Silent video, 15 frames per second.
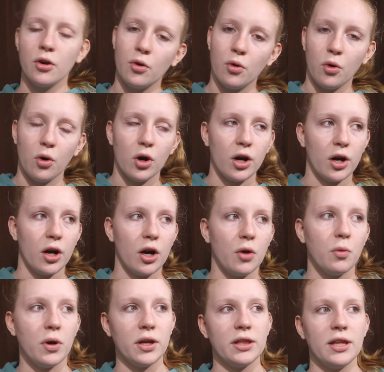or
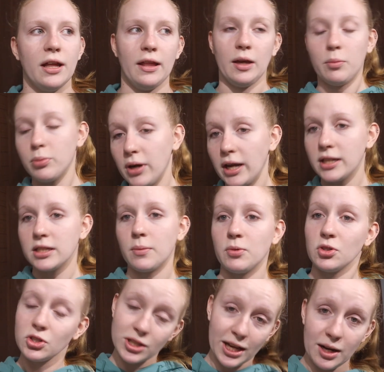one that like brightens up your
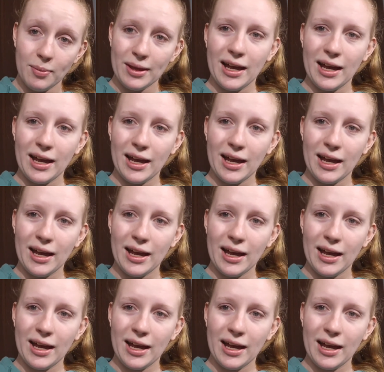skin a bit.